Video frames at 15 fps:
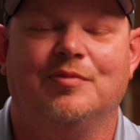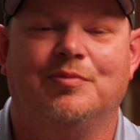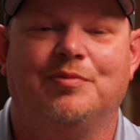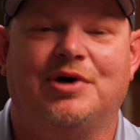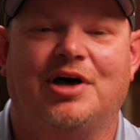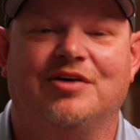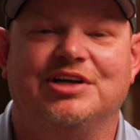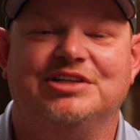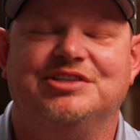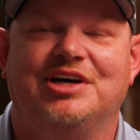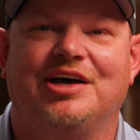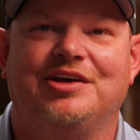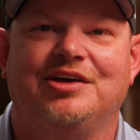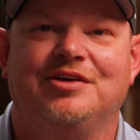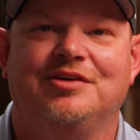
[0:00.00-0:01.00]

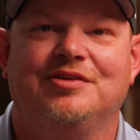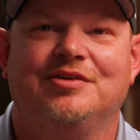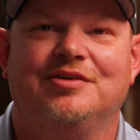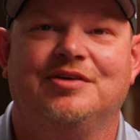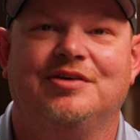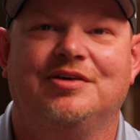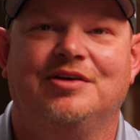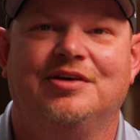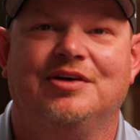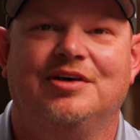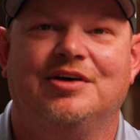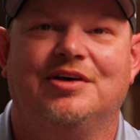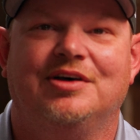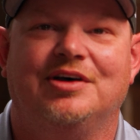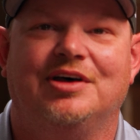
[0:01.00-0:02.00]
polyjacking,
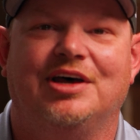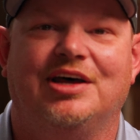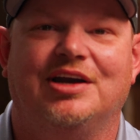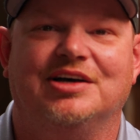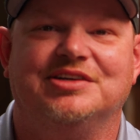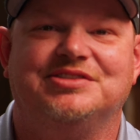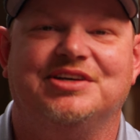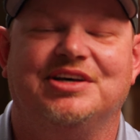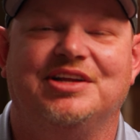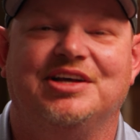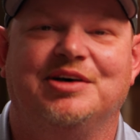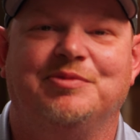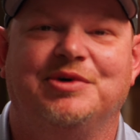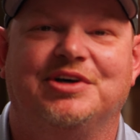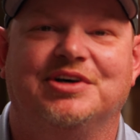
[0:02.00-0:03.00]
and I say
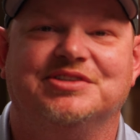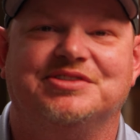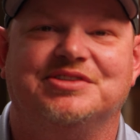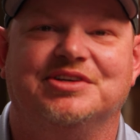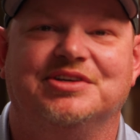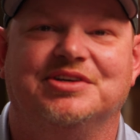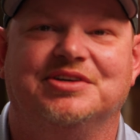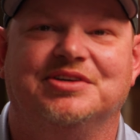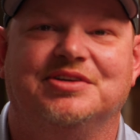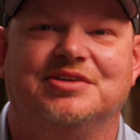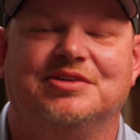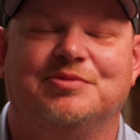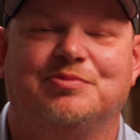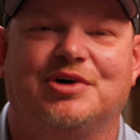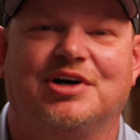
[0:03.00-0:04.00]
that because the
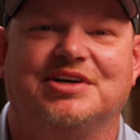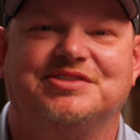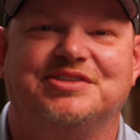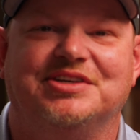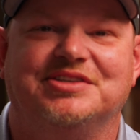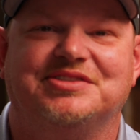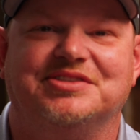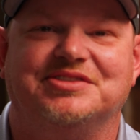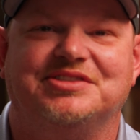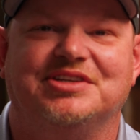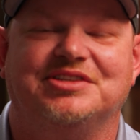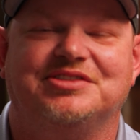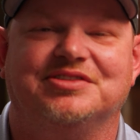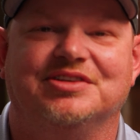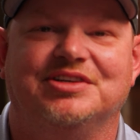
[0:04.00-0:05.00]
process
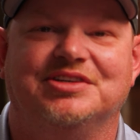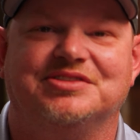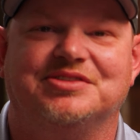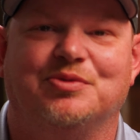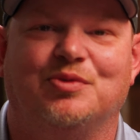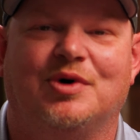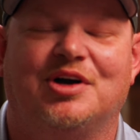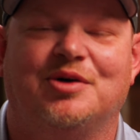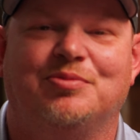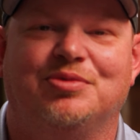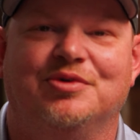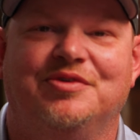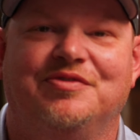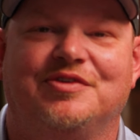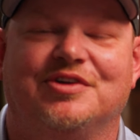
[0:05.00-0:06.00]
essentially is a
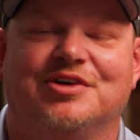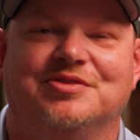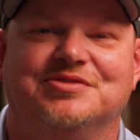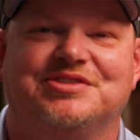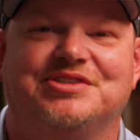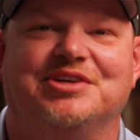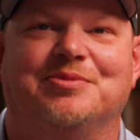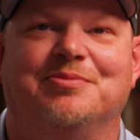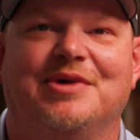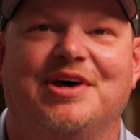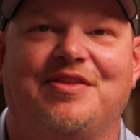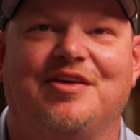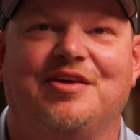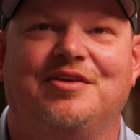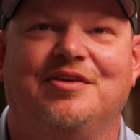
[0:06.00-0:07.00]
waterproof closed cell
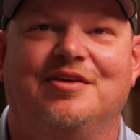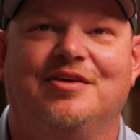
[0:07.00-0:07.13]
method,